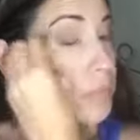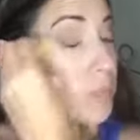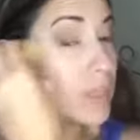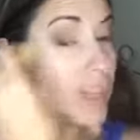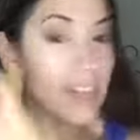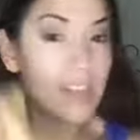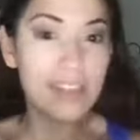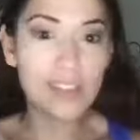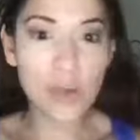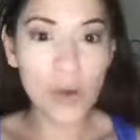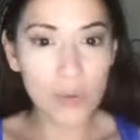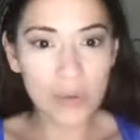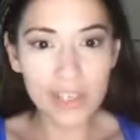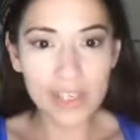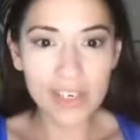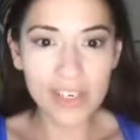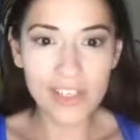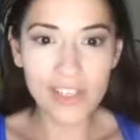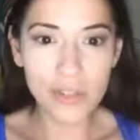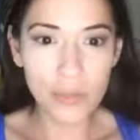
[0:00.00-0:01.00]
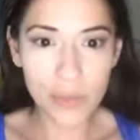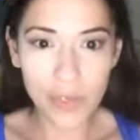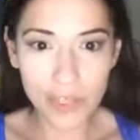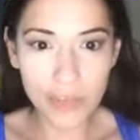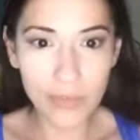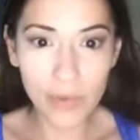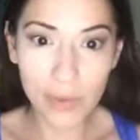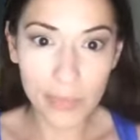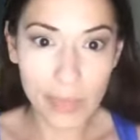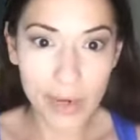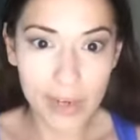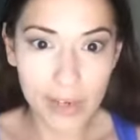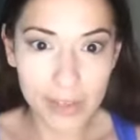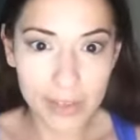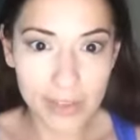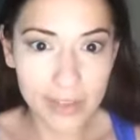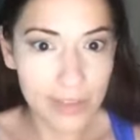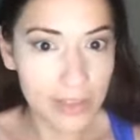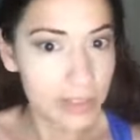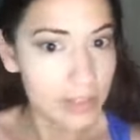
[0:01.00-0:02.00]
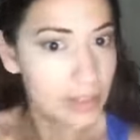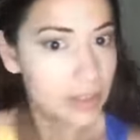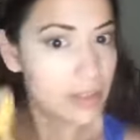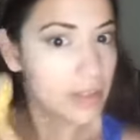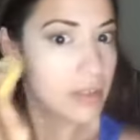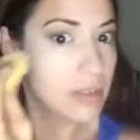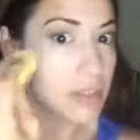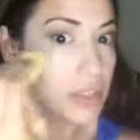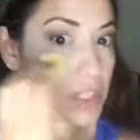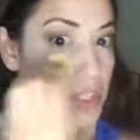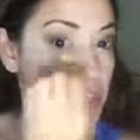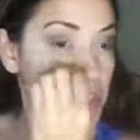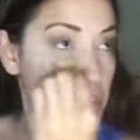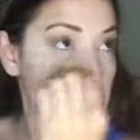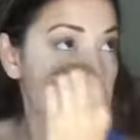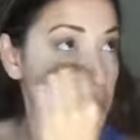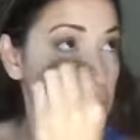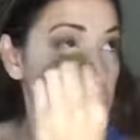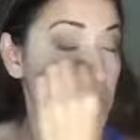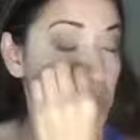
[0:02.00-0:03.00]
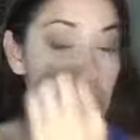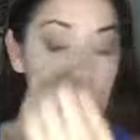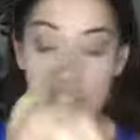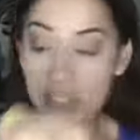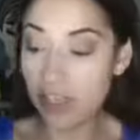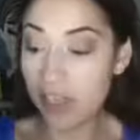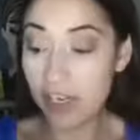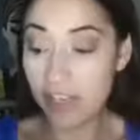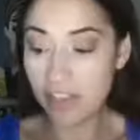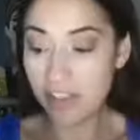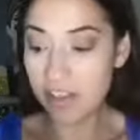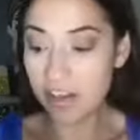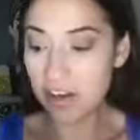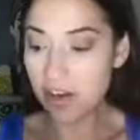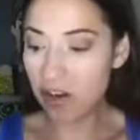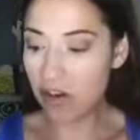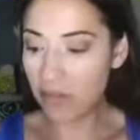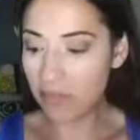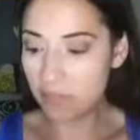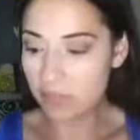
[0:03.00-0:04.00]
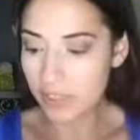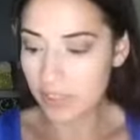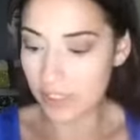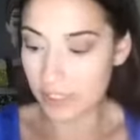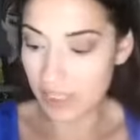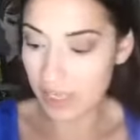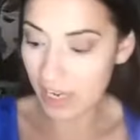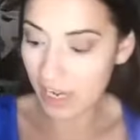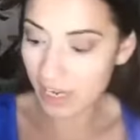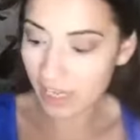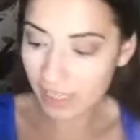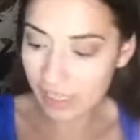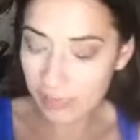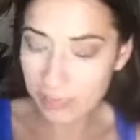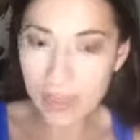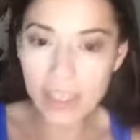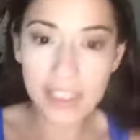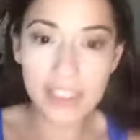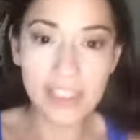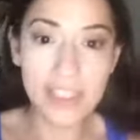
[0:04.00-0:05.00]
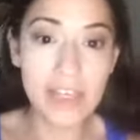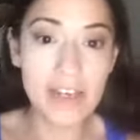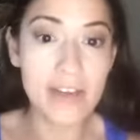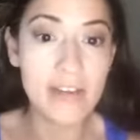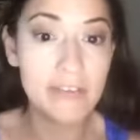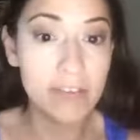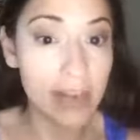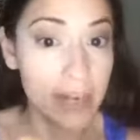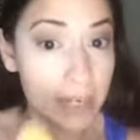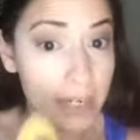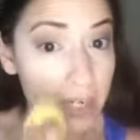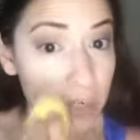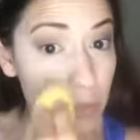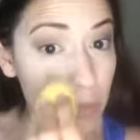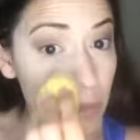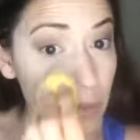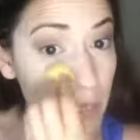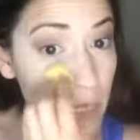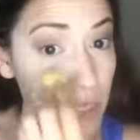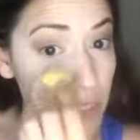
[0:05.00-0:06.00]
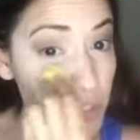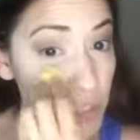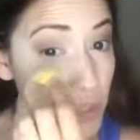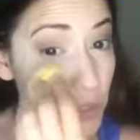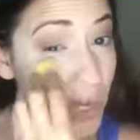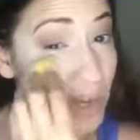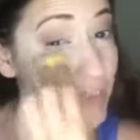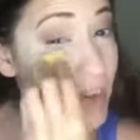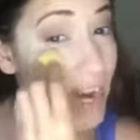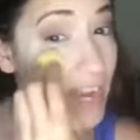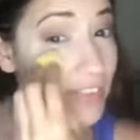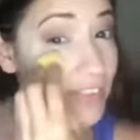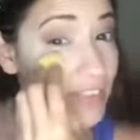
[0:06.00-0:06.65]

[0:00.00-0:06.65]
And it's only like 24 bucks. Just so you guys know, it's not expensive and it will last you. I've had